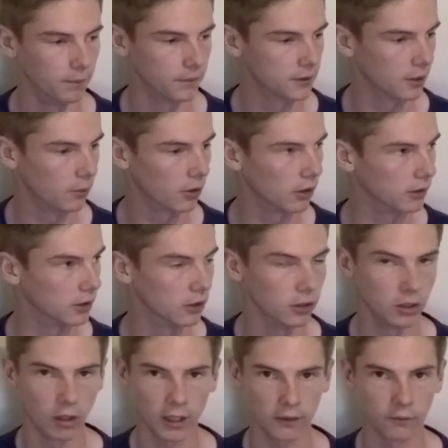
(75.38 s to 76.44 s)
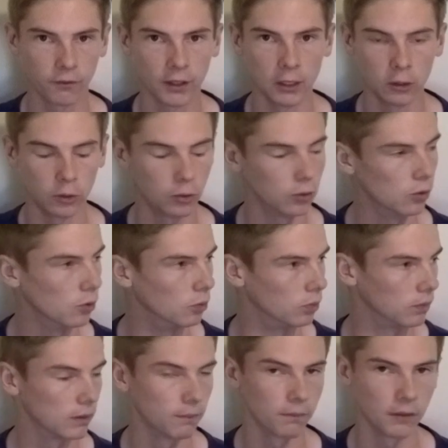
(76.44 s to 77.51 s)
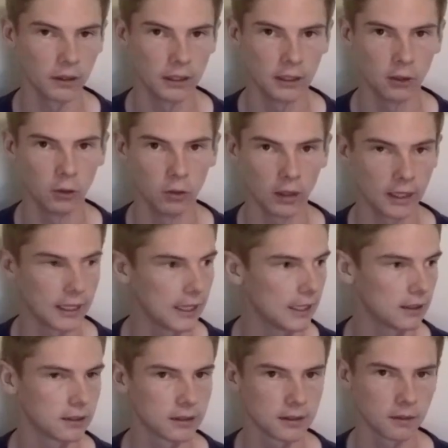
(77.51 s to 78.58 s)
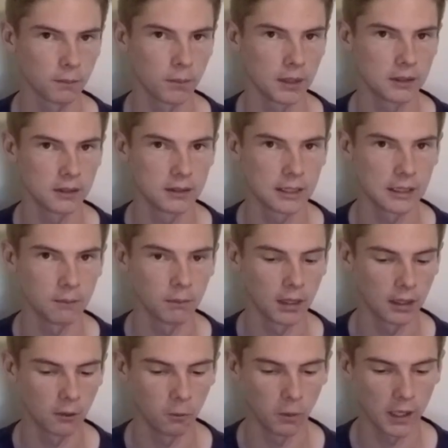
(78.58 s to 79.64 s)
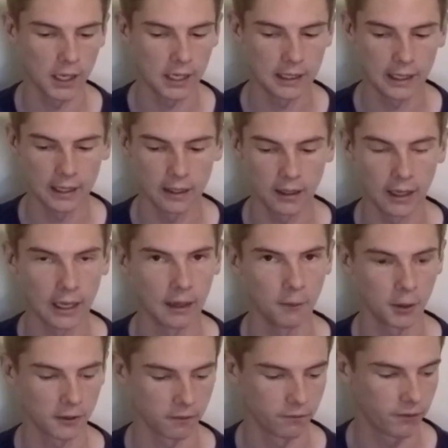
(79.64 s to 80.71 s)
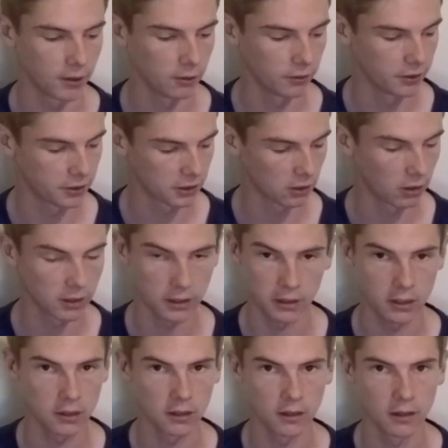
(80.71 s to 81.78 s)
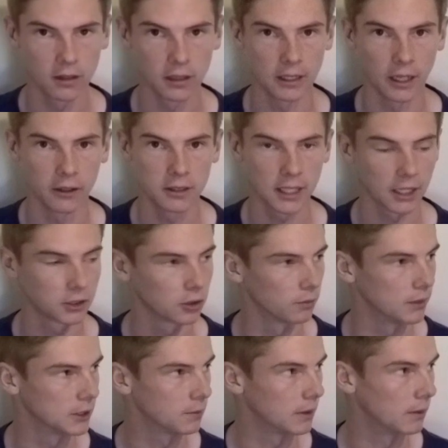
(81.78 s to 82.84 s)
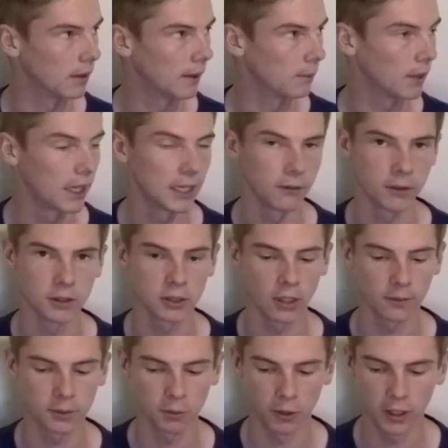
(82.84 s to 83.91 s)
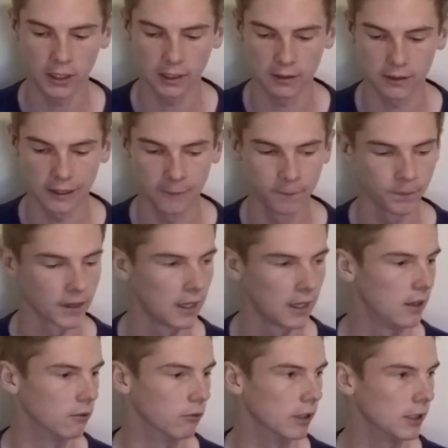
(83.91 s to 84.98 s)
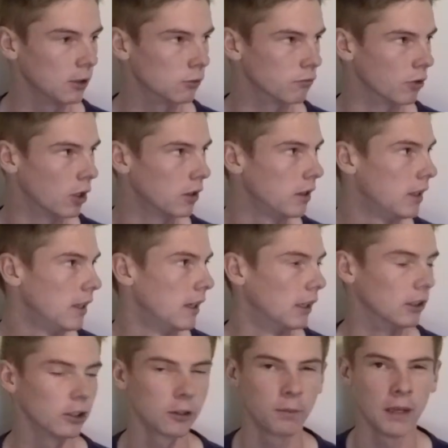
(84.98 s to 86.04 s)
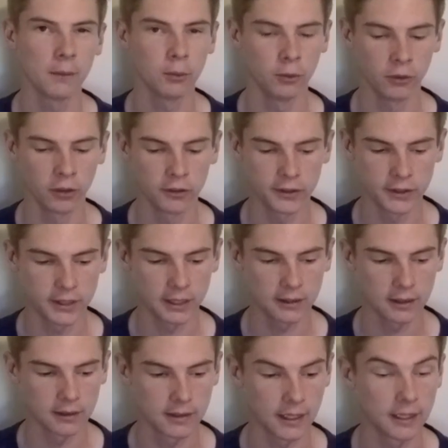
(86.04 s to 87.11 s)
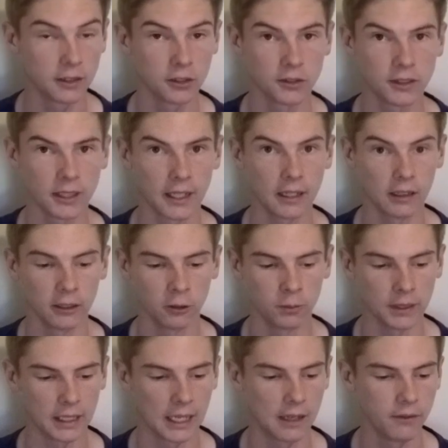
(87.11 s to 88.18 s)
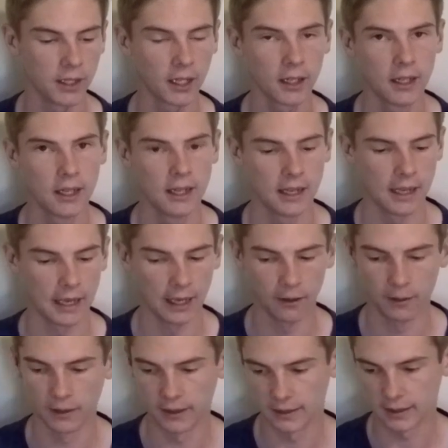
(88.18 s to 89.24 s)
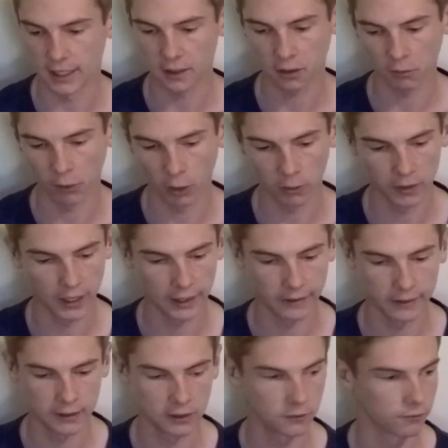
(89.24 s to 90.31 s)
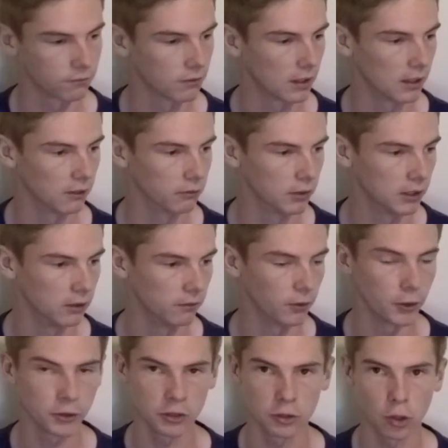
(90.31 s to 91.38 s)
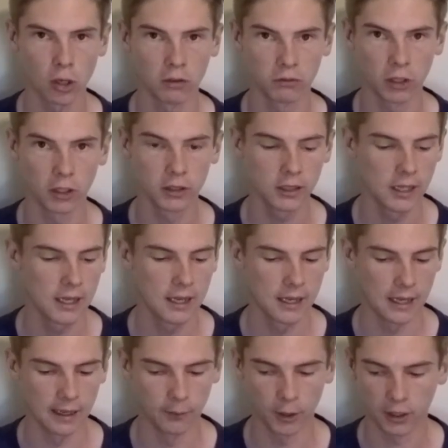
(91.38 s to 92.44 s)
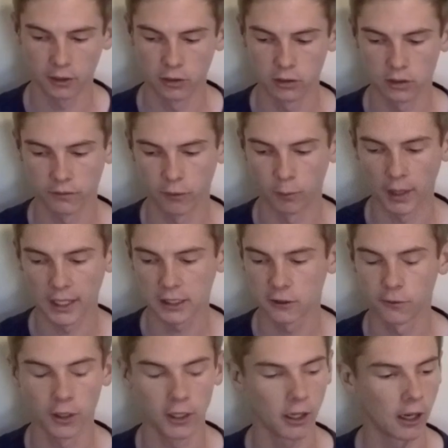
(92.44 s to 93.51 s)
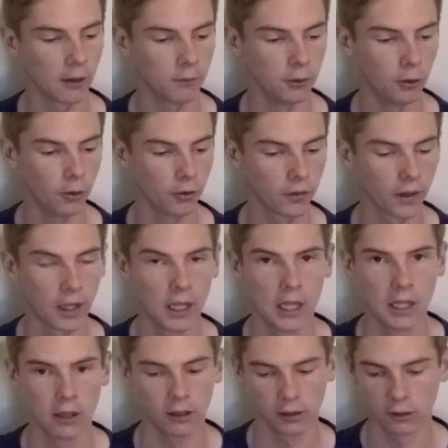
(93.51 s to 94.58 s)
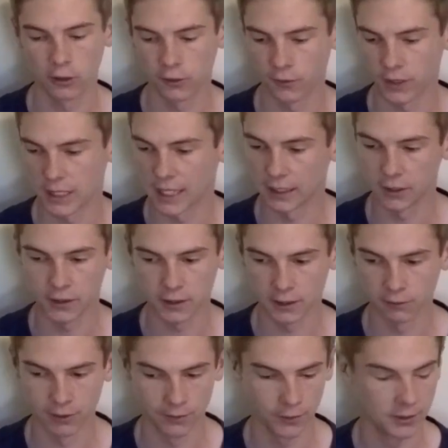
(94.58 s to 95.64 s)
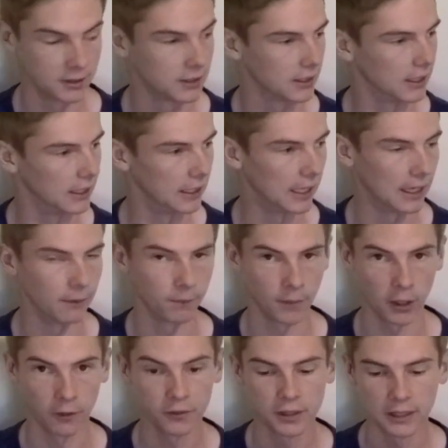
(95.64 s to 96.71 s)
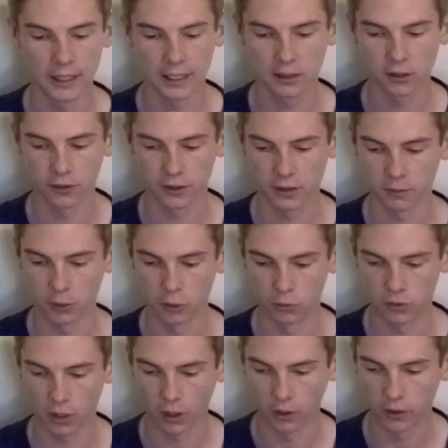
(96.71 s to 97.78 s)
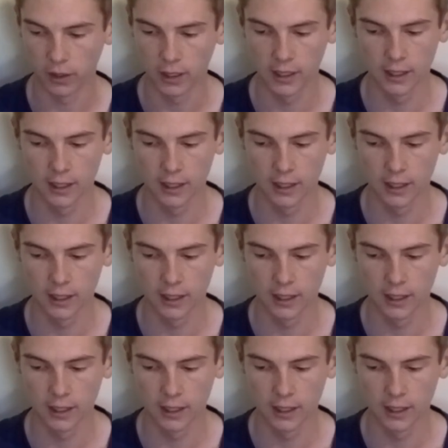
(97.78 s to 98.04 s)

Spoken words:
So what I do, I can feel all little hits, bits of timber, weed. I can feel the slightest, touch on my spinnerbait blade if it stops working. So really good rod. A lot of people will use a 6 to 10 just to get a little bit heavier. And there's nothing wrong with that. This is a real versatile rod. I can use it for bass if I go up north. I can use it for yellows in the rivers, and obviously it gets on some good cod.